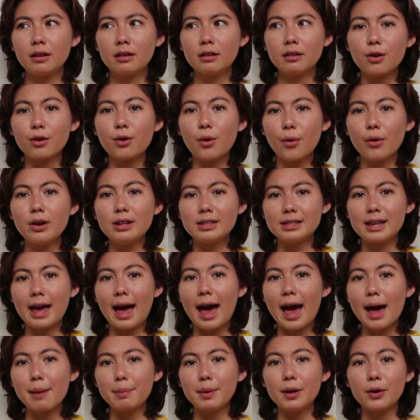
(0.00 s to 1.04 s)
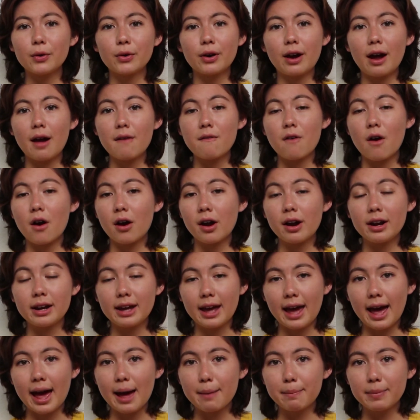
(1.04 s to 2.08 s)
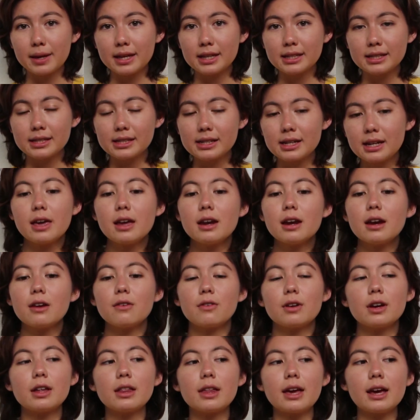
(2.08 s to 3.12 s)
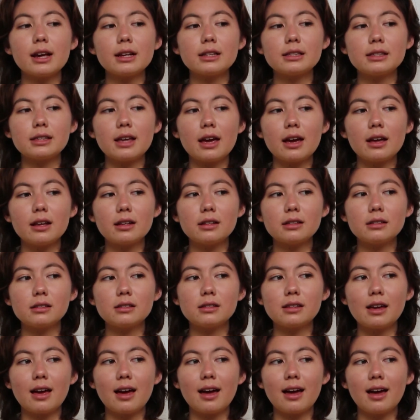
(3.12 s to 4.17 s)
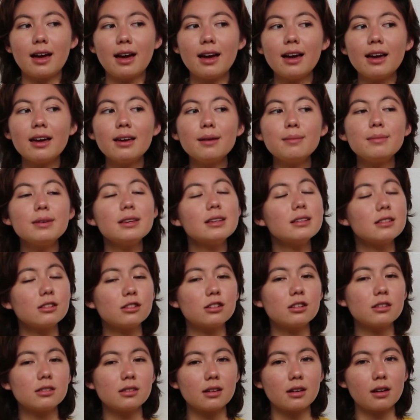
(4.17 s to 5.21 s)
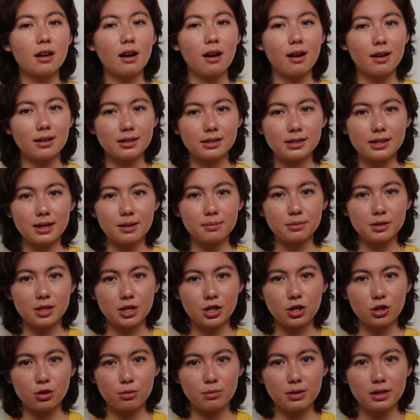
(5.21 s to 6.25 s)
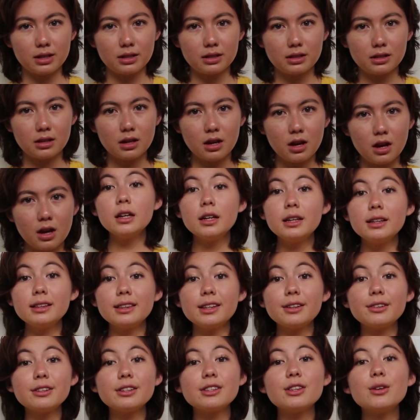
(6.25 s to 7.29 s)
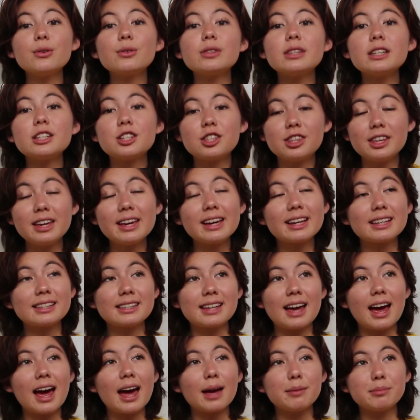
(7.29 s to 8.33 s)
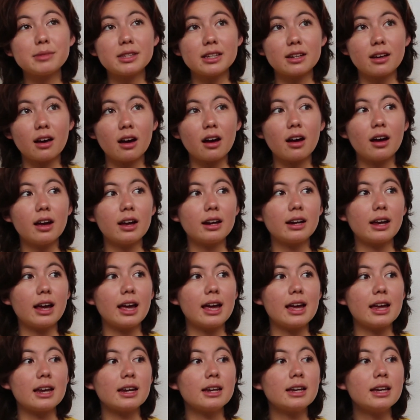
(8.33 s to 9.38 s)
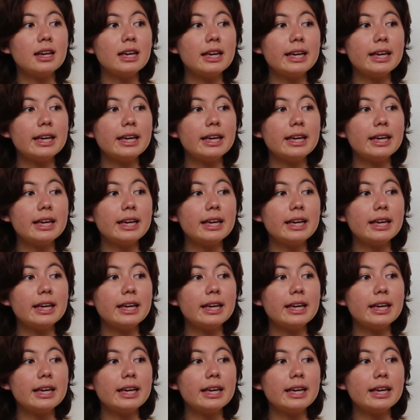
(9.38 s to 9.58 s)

are going to happen or have already happened? Then I realized that time is just a concept to humans. There is no such thing as time to God, and